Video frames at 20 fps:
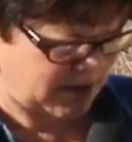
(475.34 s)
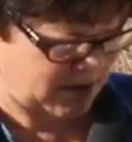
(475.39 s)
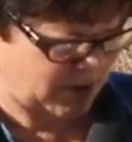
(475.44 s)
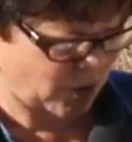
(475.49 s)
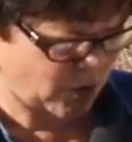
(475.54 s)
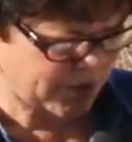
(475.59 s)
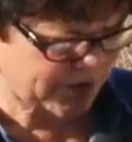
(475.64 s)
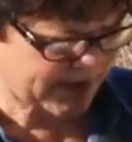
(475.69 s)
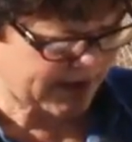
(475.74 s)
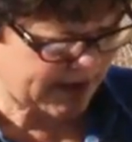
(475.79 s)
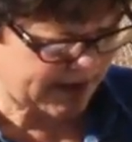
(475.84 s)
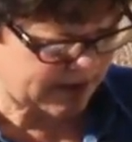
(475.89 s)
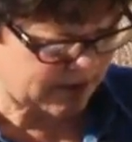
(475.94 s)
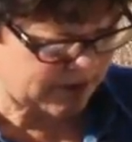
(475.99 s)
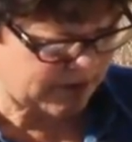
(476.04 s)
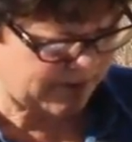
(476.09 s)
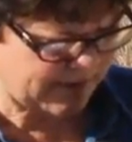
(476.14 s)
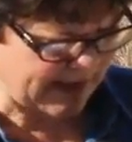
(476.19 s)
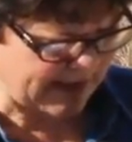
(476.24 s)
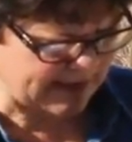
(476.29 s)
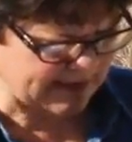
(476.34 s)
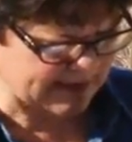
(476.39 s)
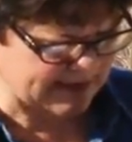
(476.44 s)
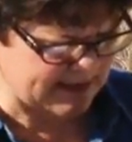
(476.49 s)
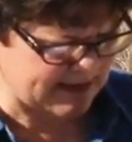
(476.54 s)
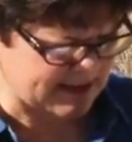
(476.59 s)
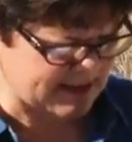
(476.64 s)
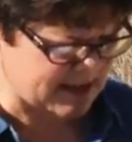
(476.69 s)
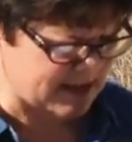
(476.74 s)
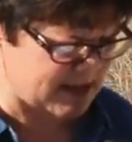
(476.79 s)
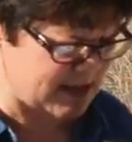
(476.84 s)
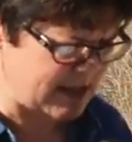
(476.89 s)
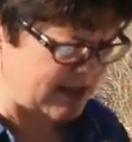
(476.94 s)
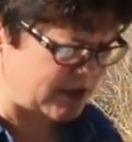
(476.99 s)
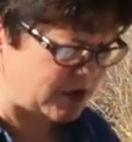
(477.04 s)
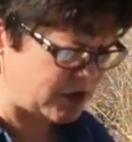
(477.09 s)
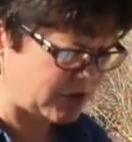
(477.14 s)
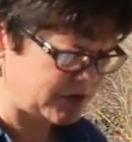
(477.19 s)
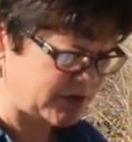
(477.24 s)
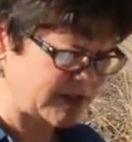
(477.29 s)
North Coyote Valley is
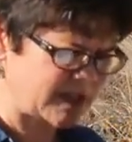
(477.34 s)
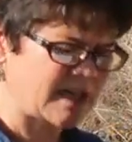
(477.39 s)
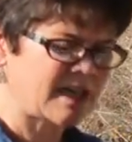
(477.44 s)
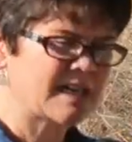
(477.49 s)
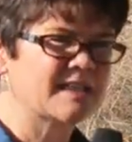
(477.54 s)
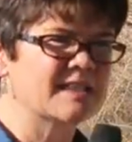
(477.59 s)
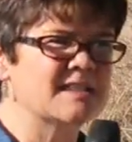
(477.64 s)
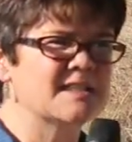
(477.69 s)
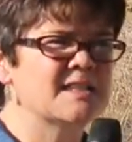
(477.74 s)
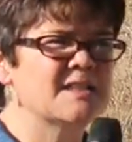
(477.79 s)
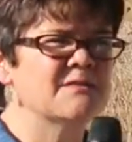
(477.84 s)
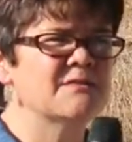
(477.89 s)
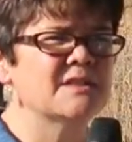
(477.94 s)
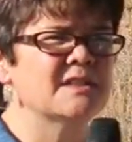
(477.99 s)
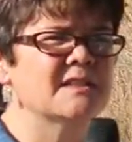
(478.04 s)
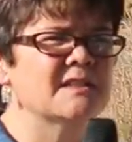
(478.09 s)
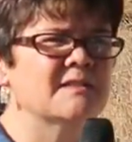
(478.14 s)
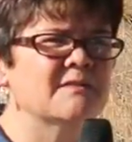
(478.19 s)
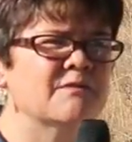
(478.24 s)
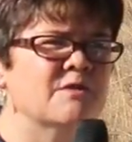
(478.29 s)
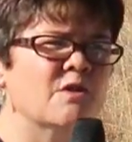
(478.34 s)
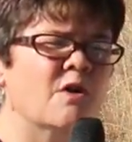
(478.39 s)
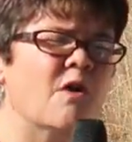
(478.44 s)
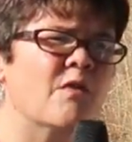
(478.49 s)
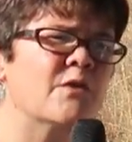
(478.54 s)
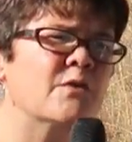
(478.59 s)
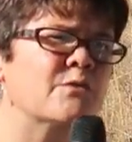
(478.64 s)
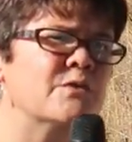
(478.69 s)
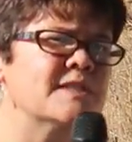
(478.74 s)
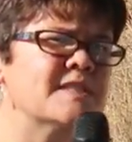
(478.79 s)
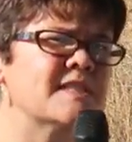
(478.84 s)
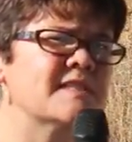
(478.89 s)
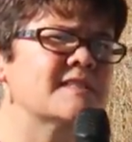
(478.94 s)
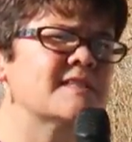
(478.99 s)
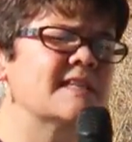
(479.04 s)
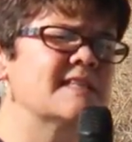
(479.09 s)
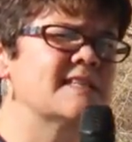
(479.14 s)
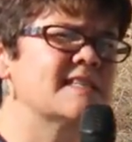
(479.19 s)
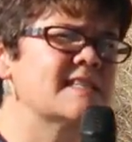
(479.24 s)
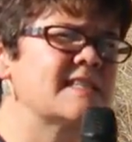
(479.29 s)
essential to connectivity for all the
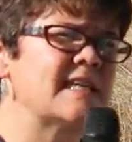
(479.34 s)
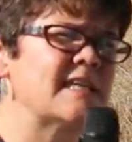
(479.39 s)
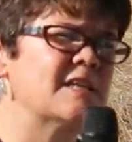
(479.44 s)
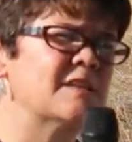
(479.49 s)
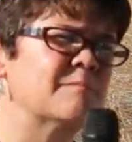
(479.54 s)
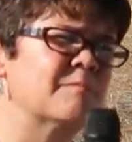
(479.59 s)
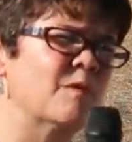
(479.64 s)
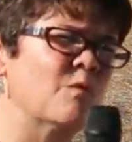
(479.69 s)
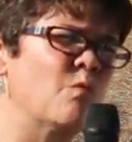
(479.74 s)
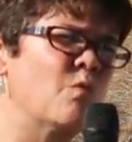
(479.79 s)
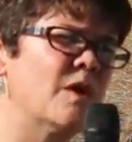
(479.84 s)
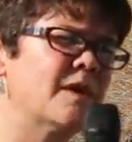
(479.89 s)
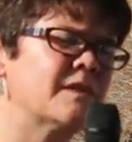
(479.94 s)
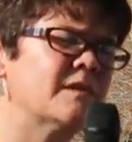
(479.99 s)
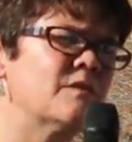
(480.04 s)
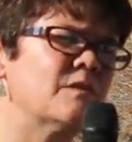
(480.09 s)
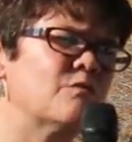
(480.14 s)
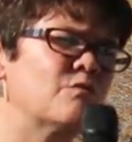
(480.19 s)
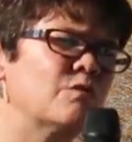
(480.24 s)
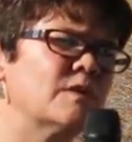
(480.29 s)
reasons I stated, but one